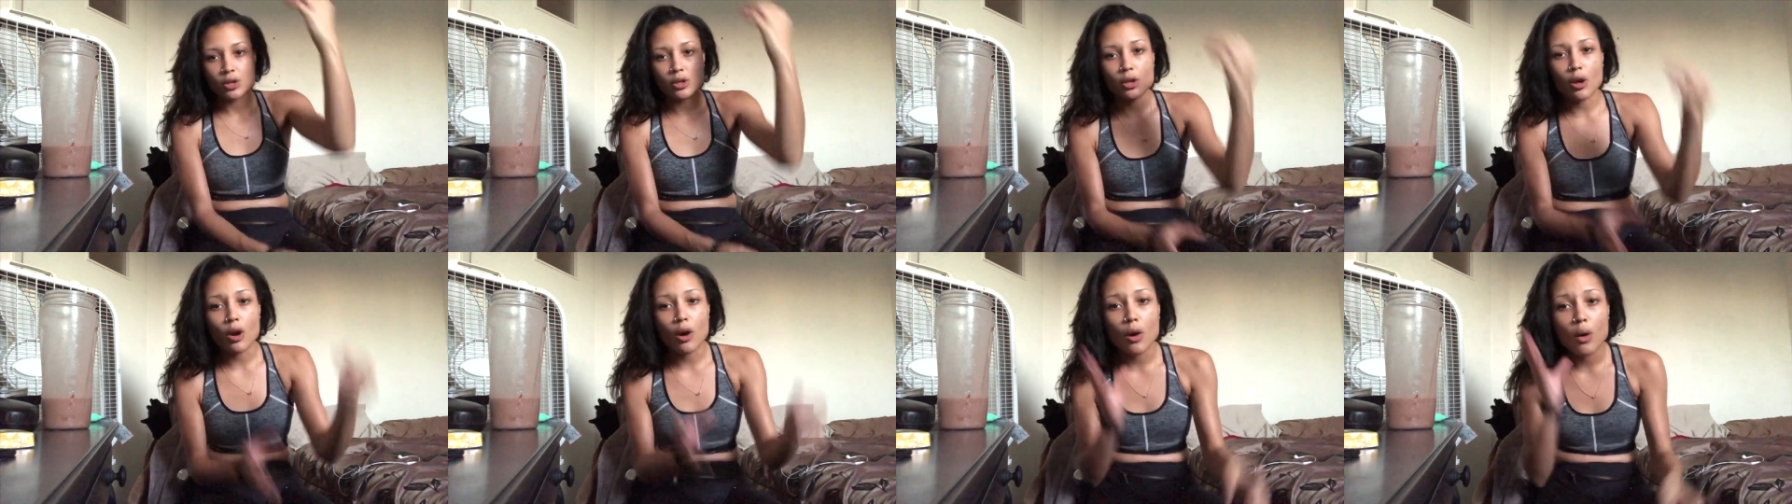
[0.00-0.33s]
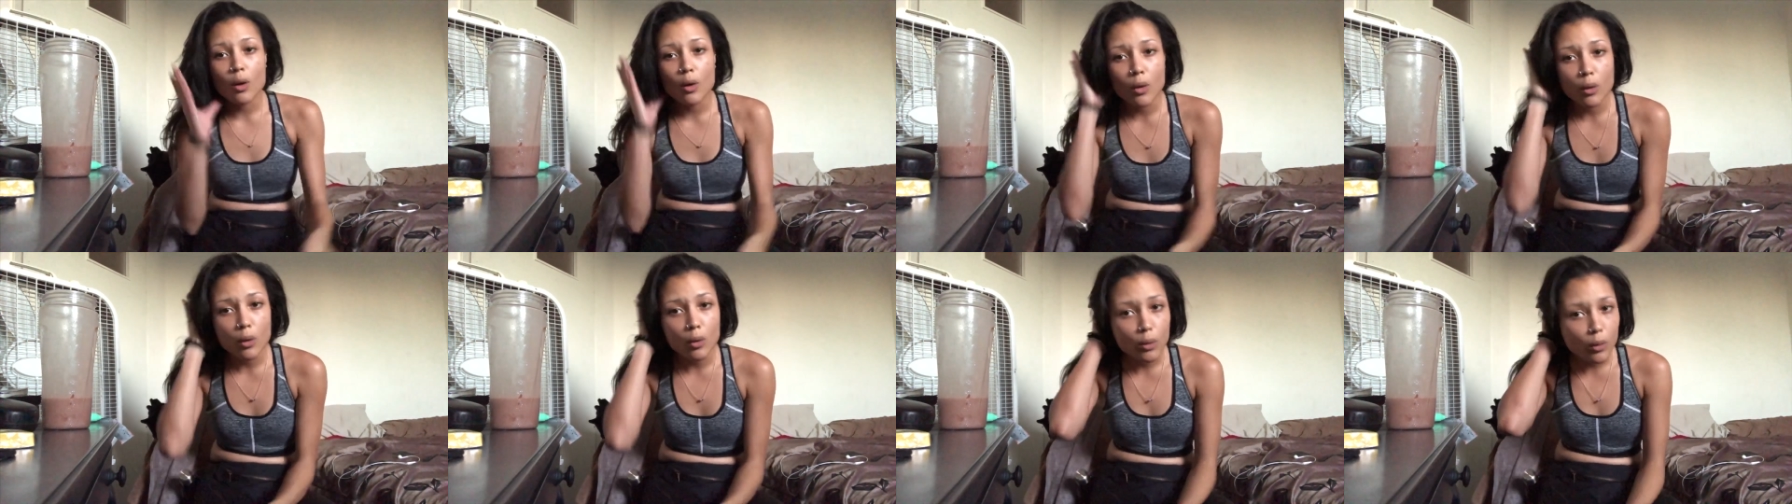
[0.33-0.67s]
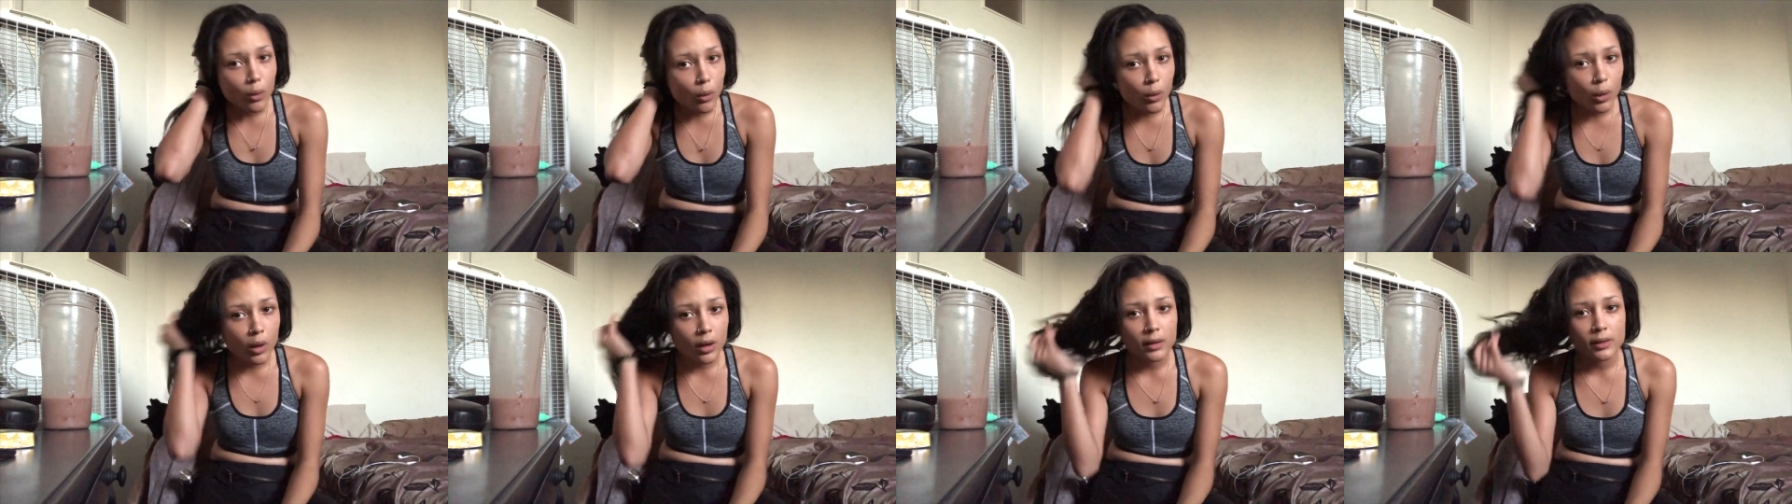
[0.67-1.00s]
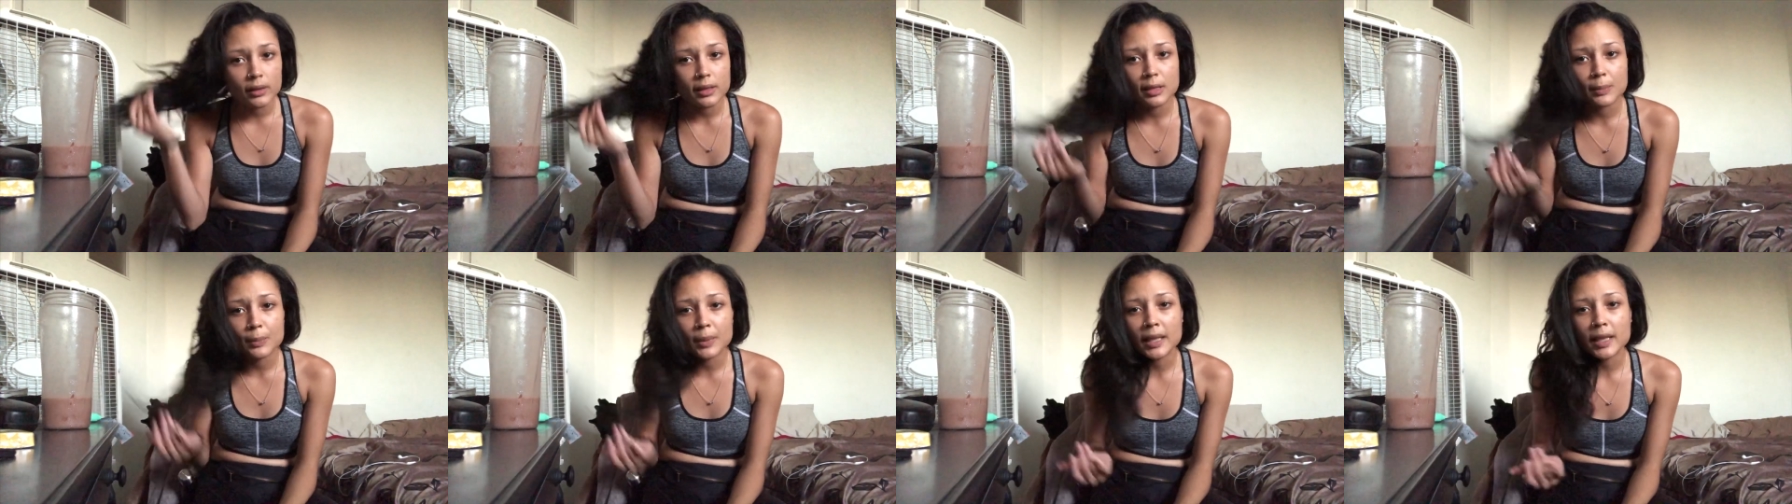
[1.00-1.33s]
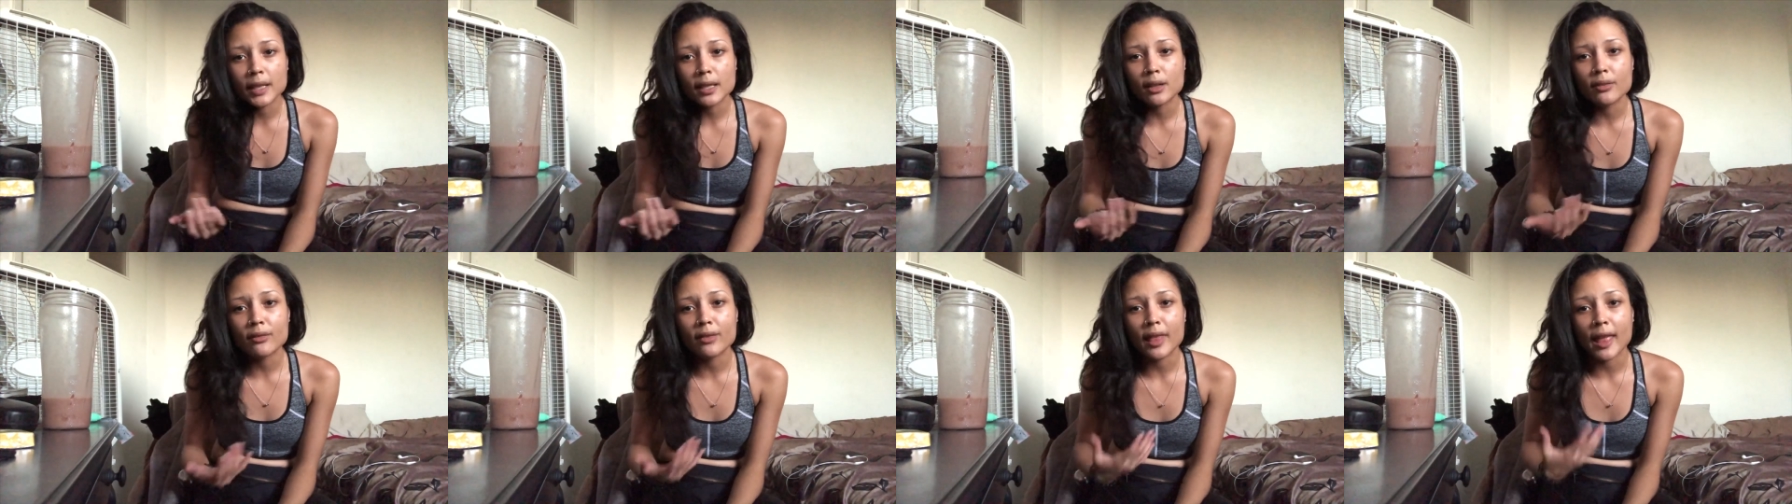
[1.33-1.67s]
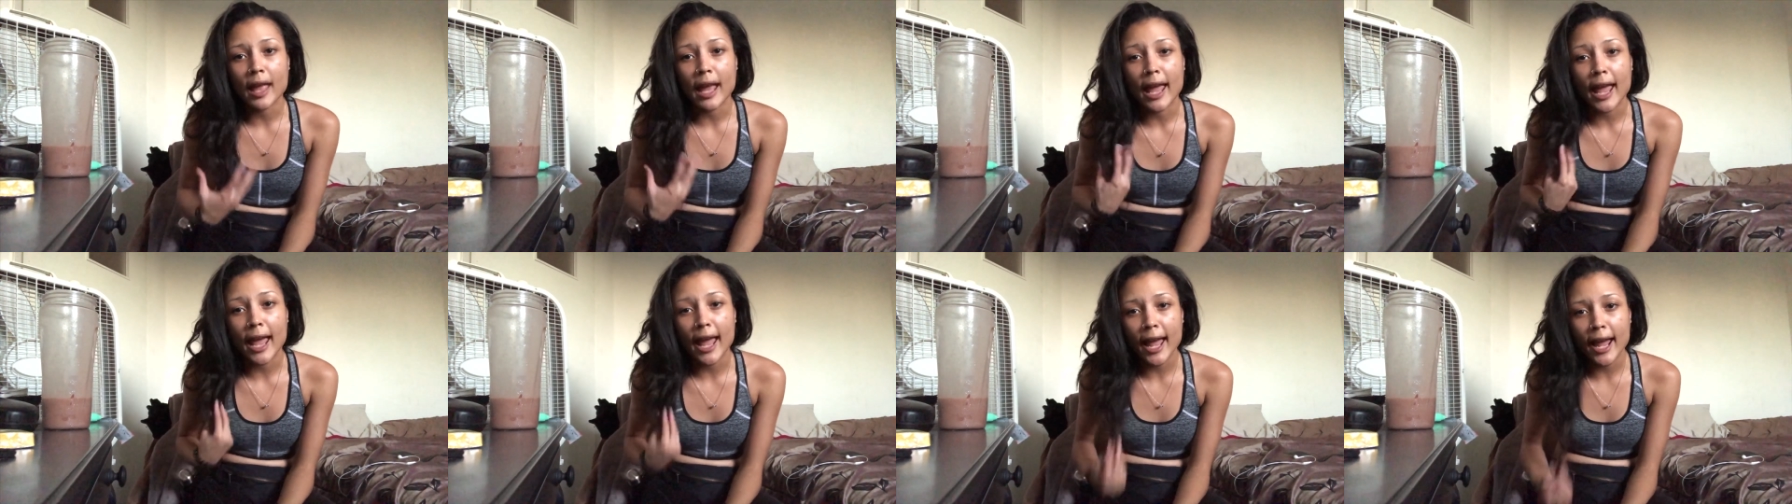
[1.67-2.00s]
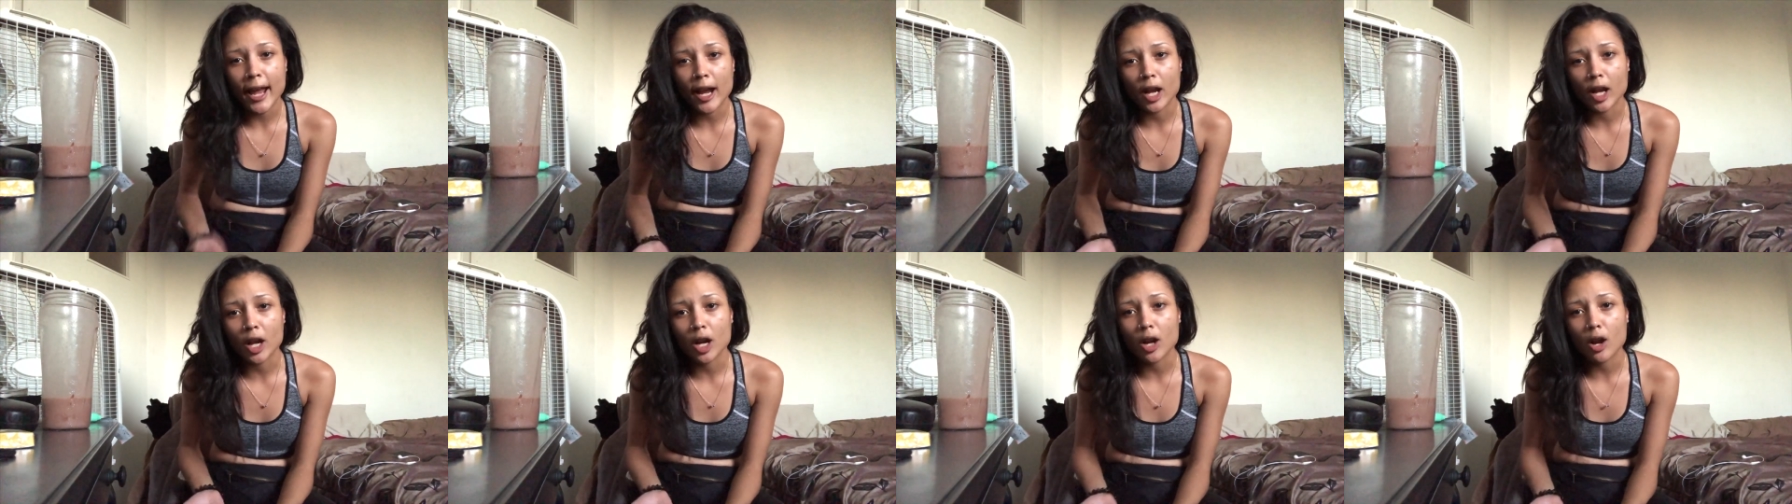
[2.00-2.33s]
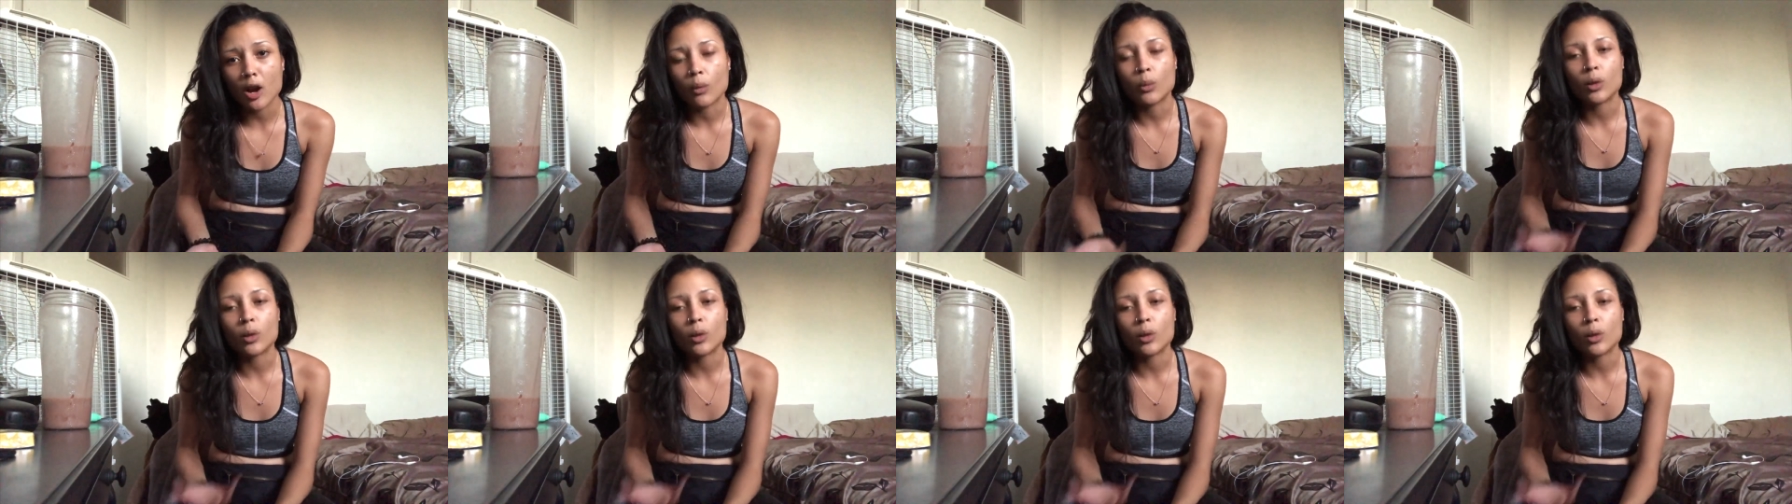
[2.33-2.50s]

So speaking of the hair,